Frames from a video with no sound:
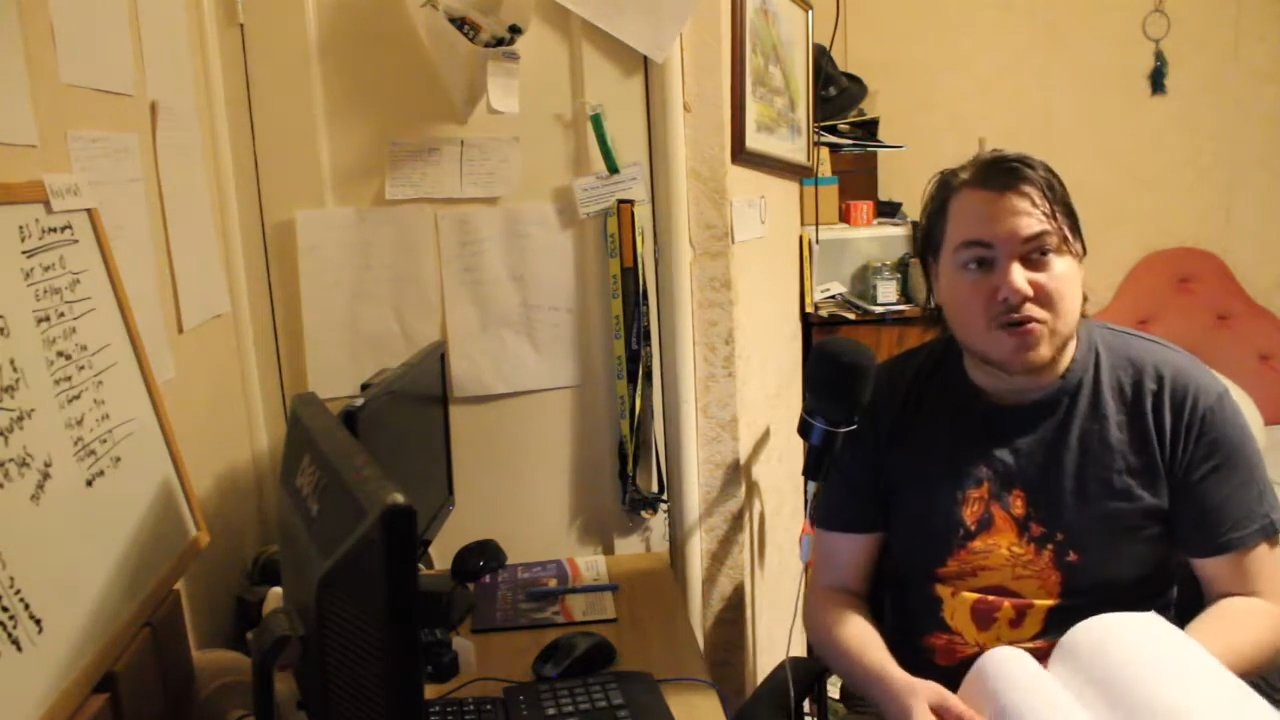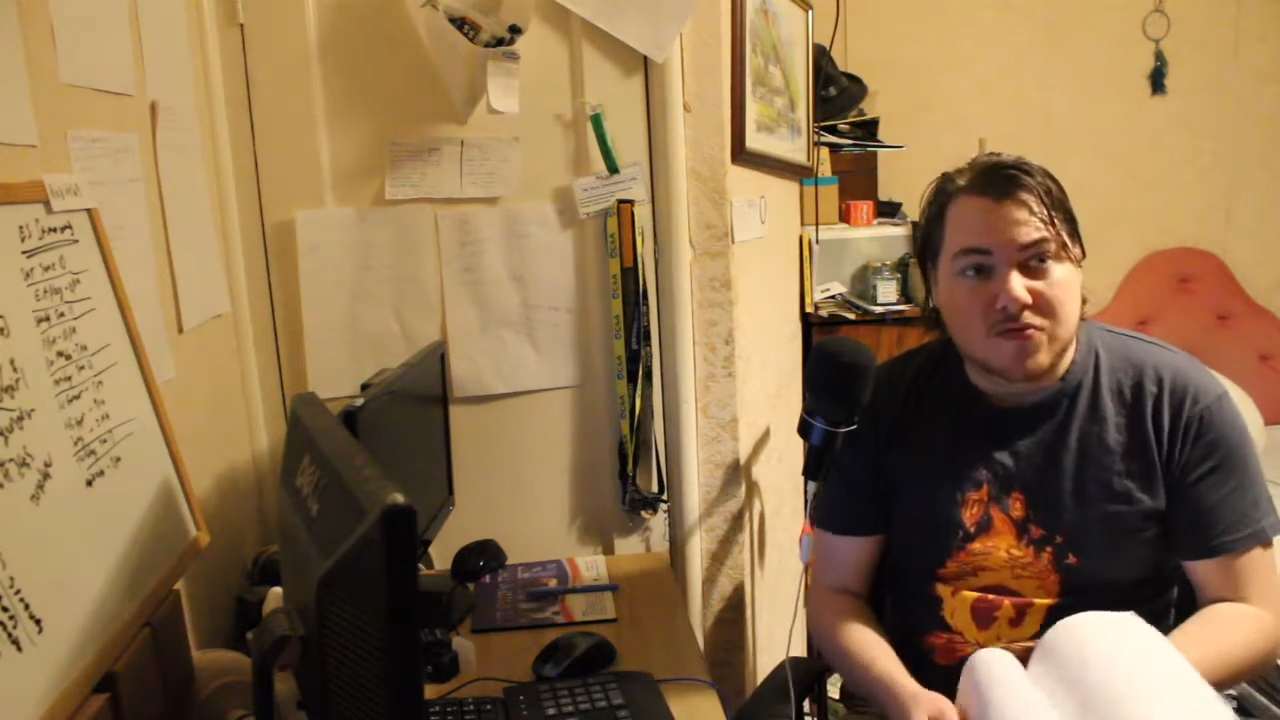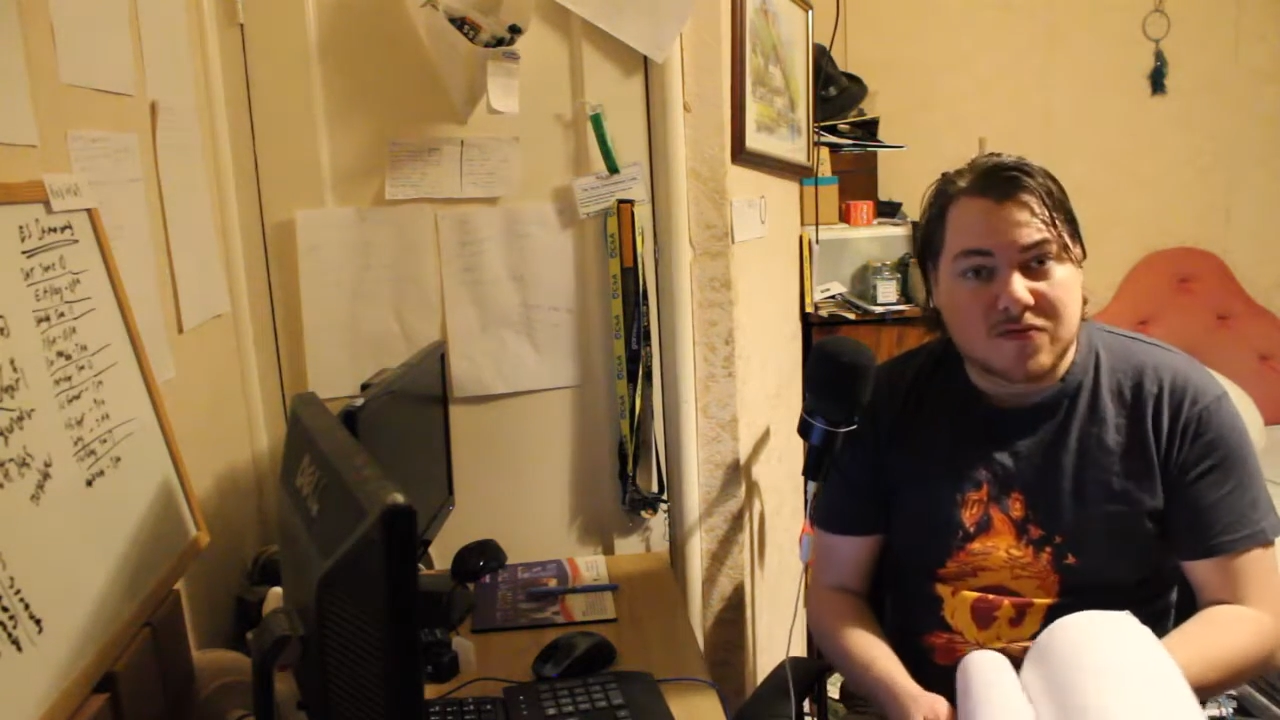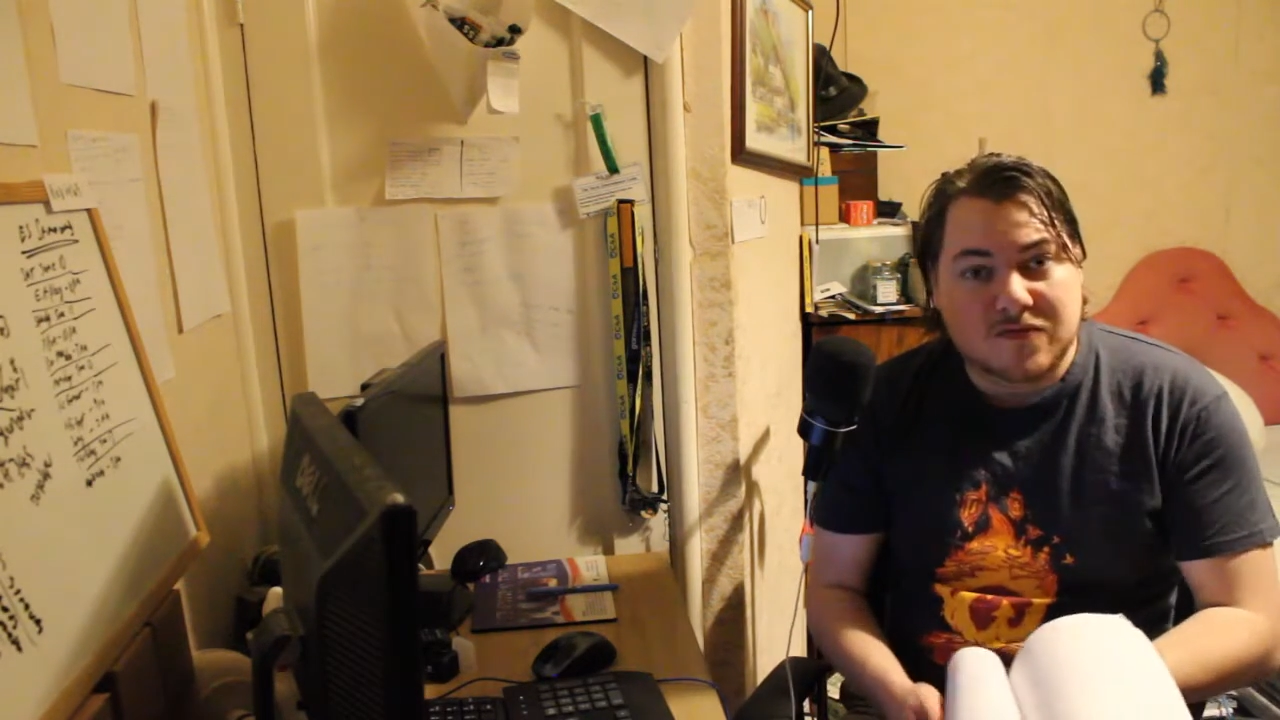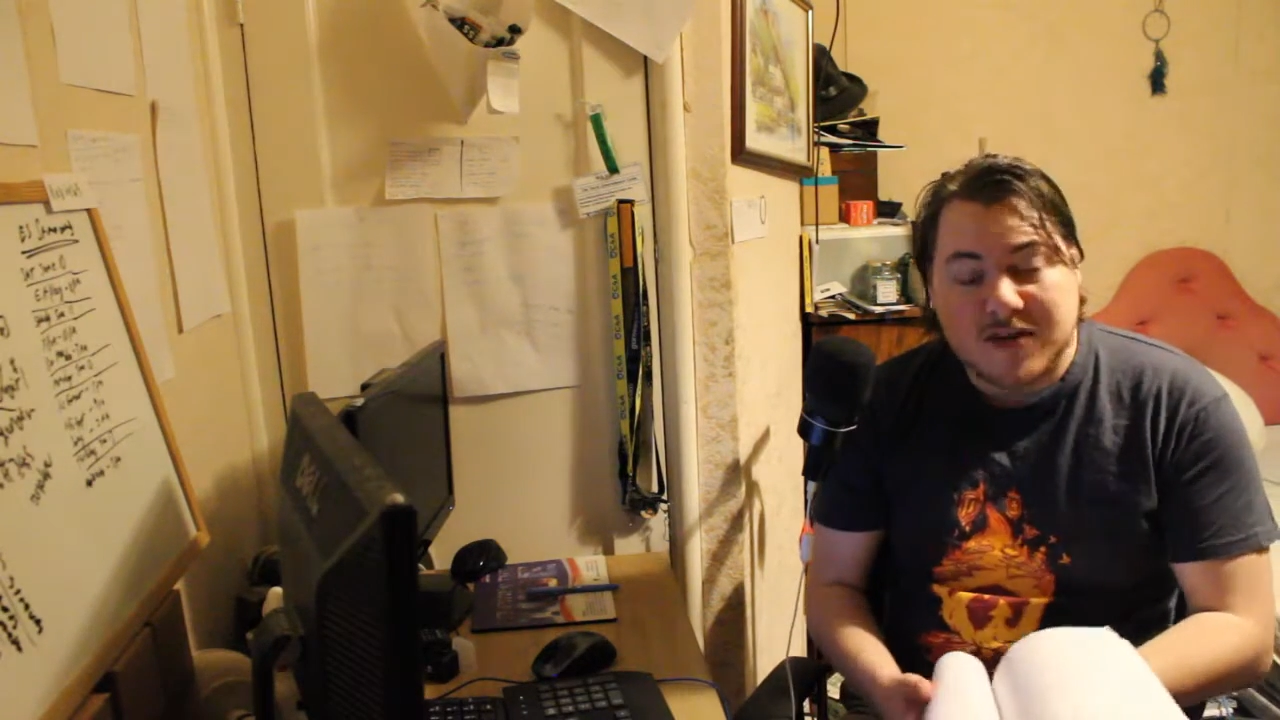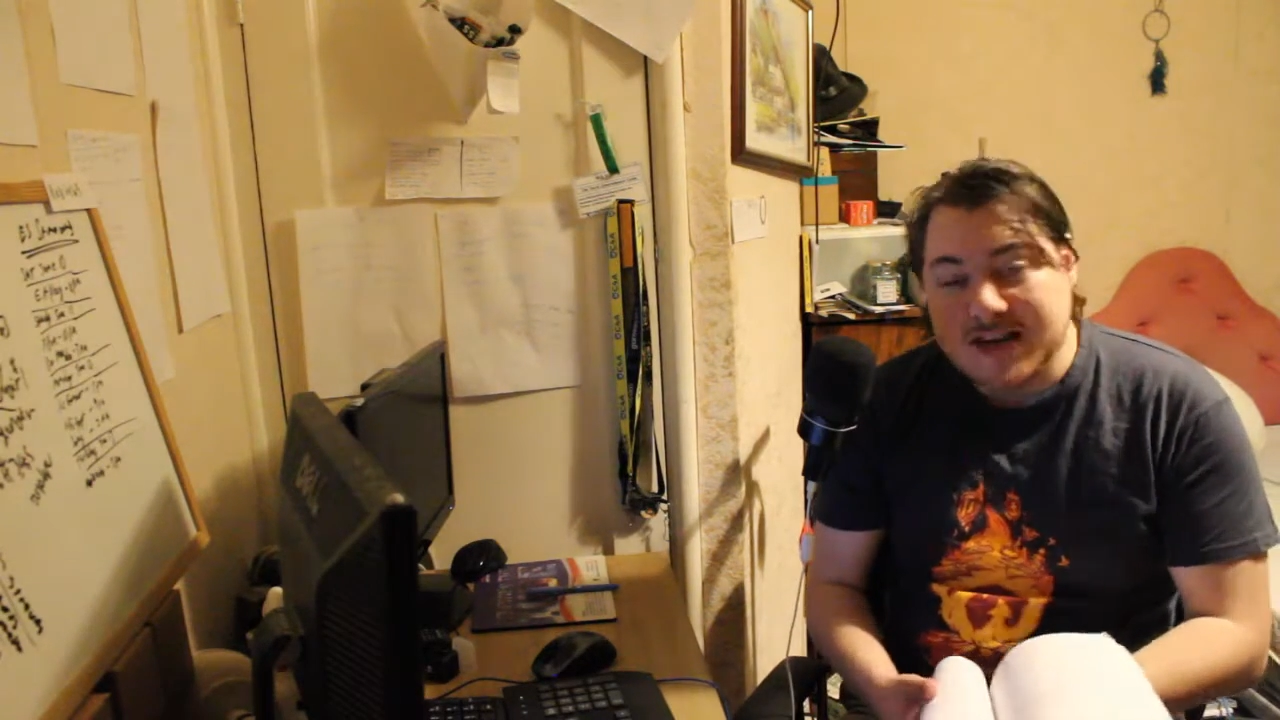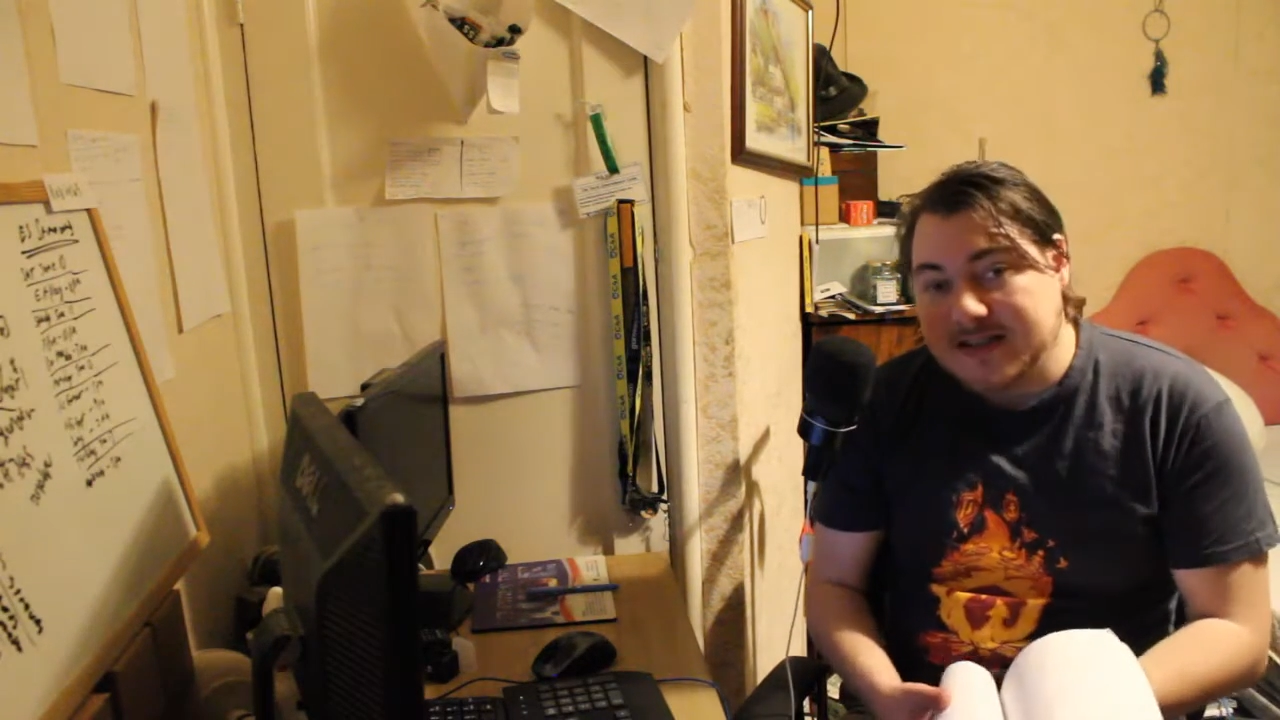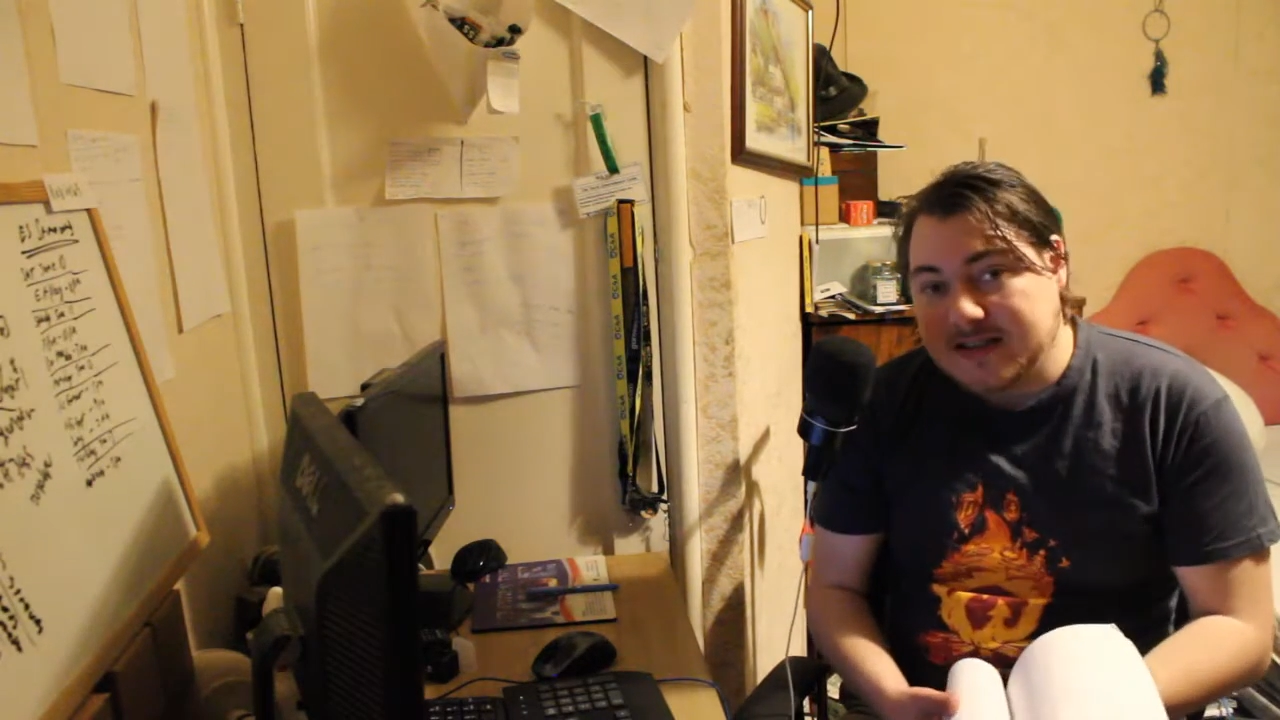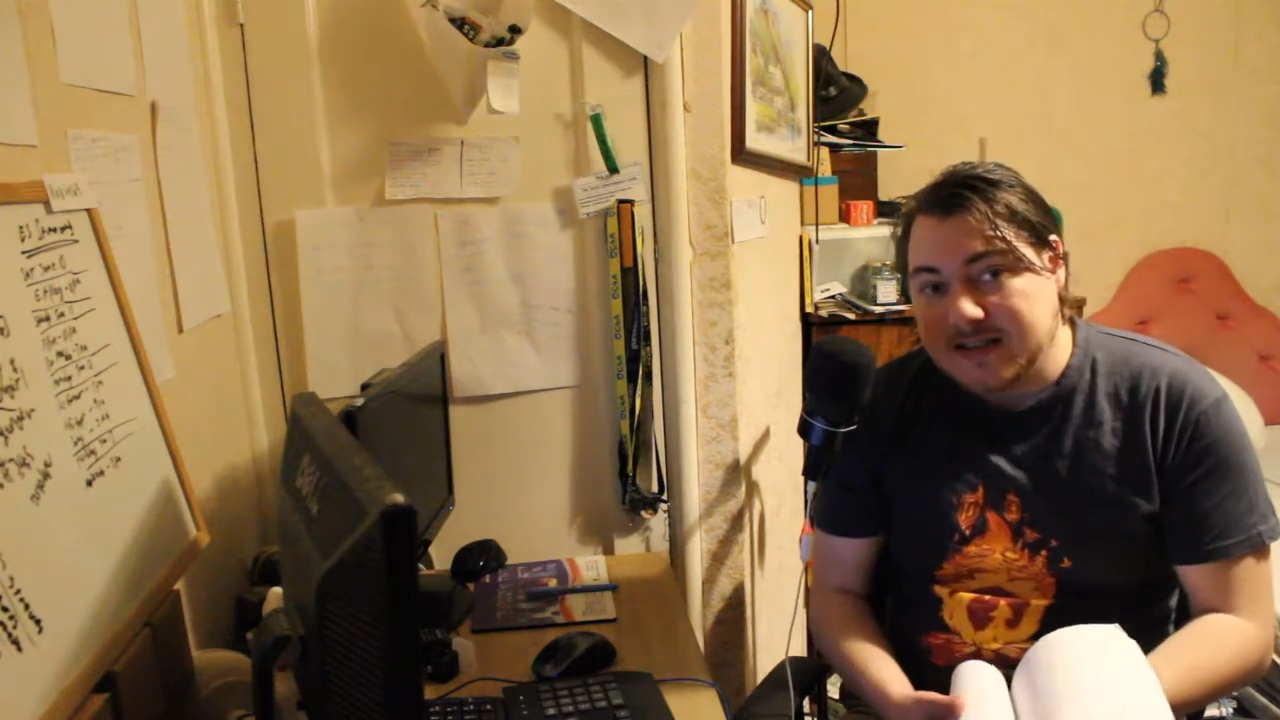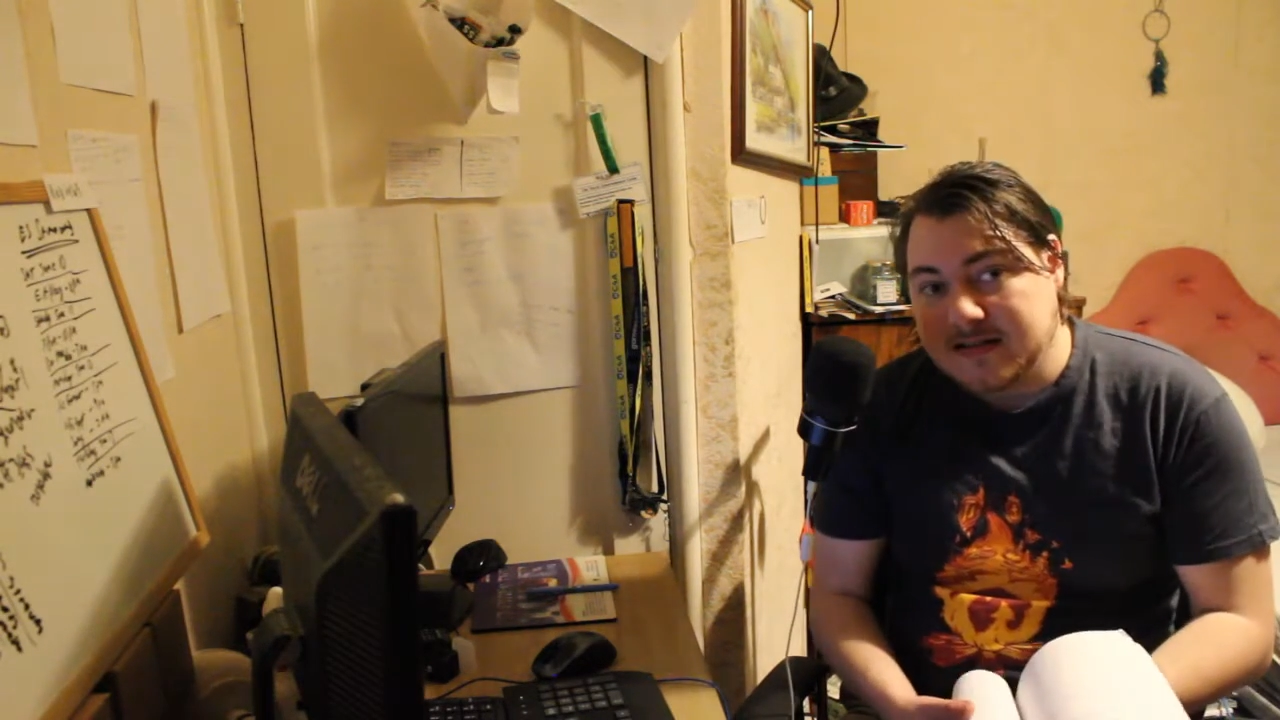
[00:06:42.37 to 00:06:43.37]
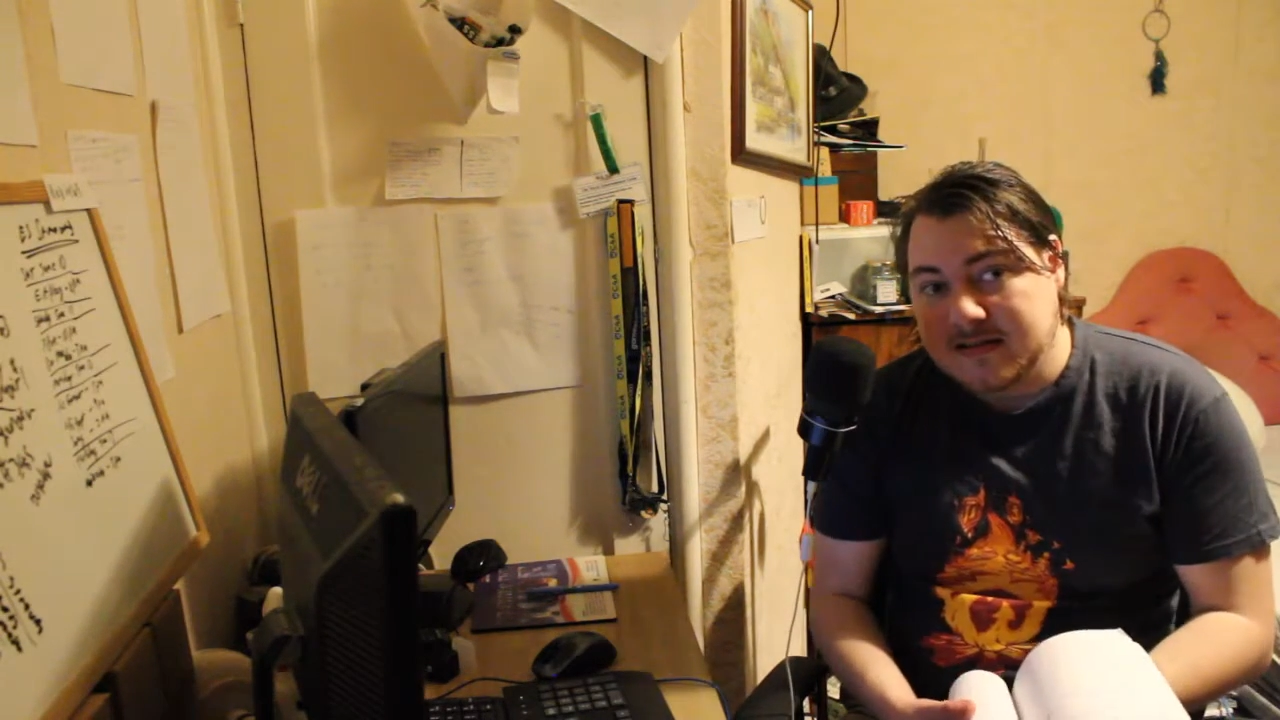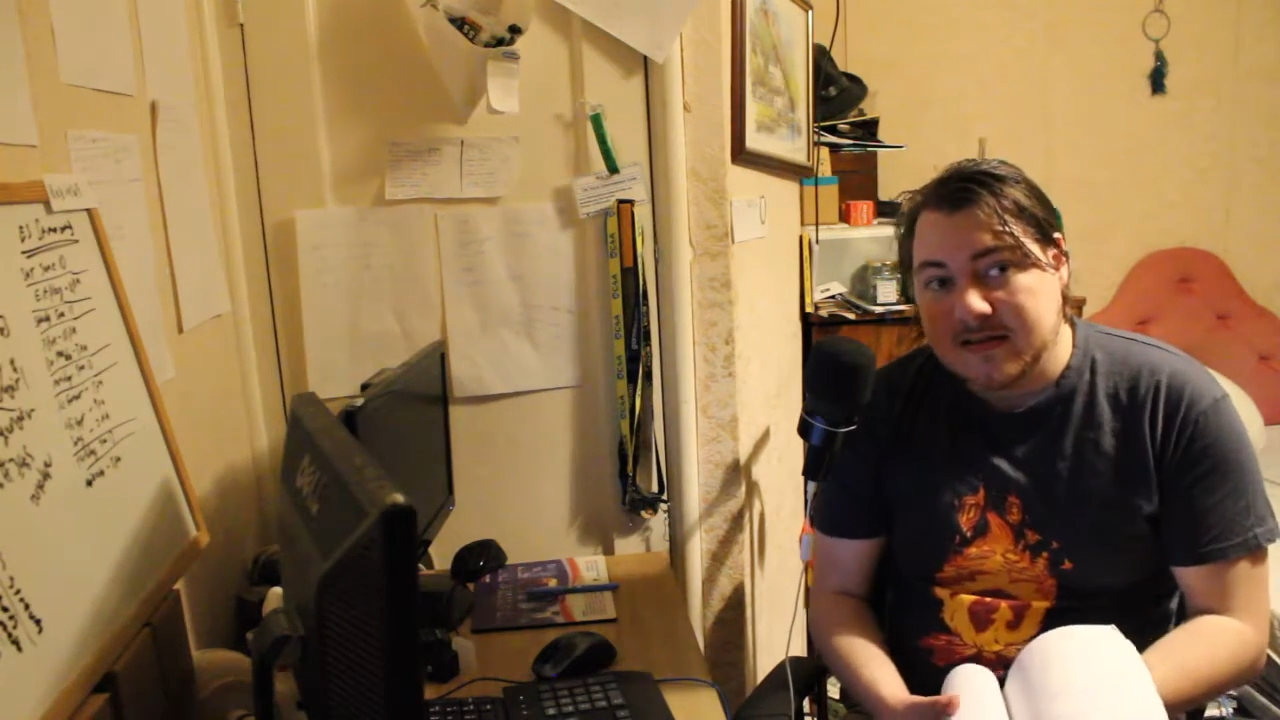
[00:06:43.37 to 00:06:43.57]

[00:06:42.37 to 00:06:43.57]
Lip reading: all right.